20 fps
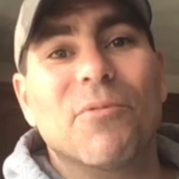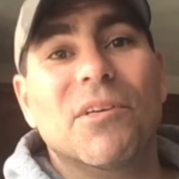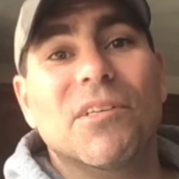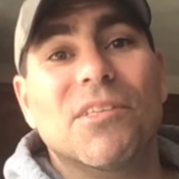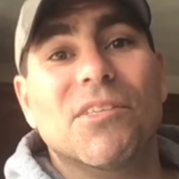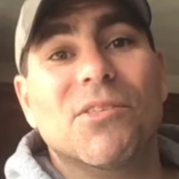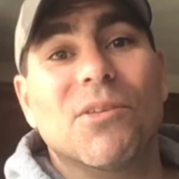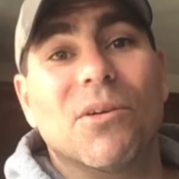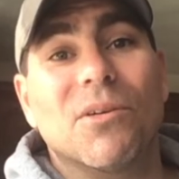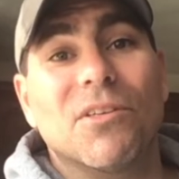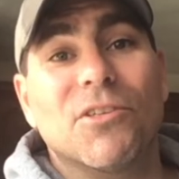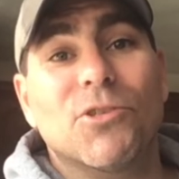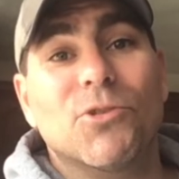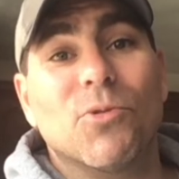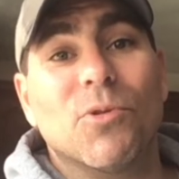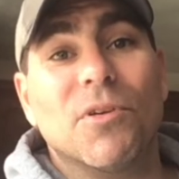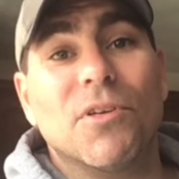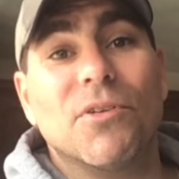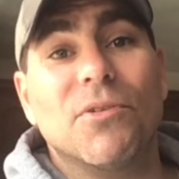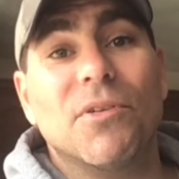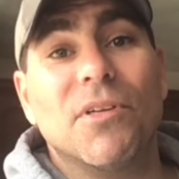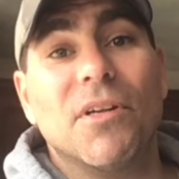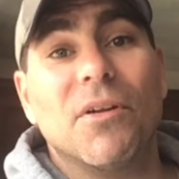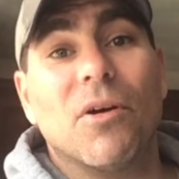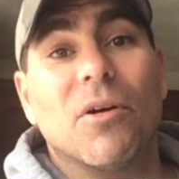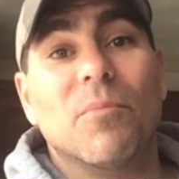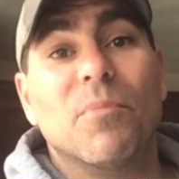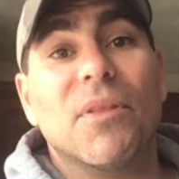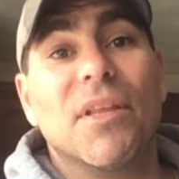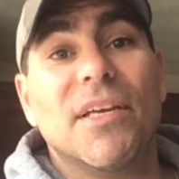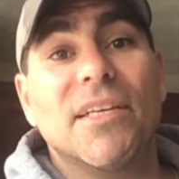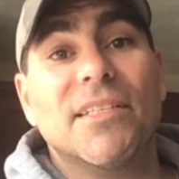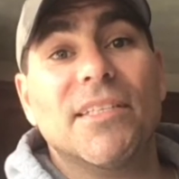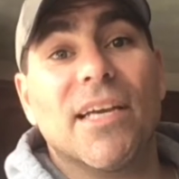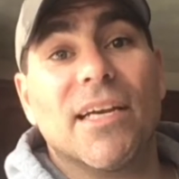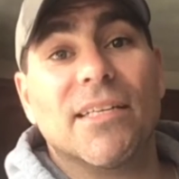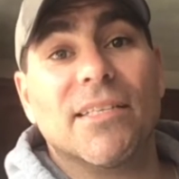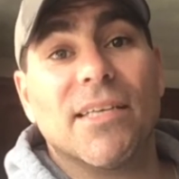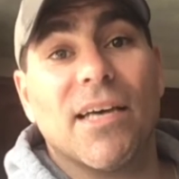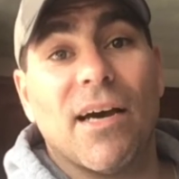we're going to start a short unit on plate
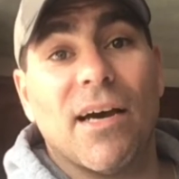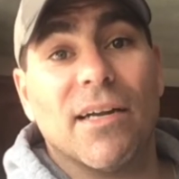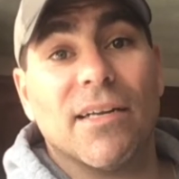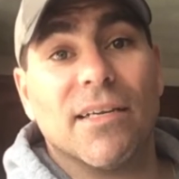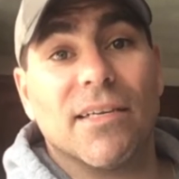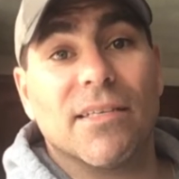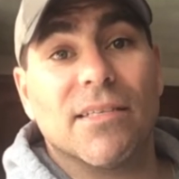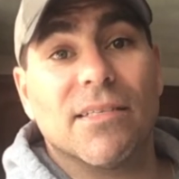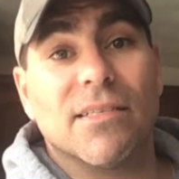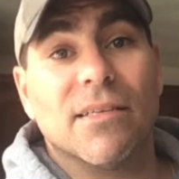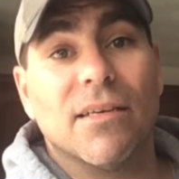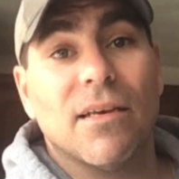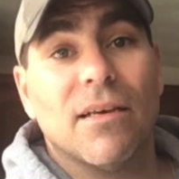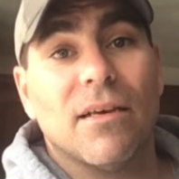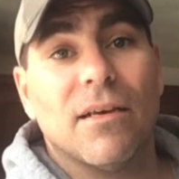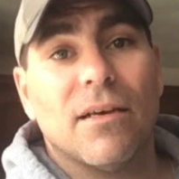tectonics.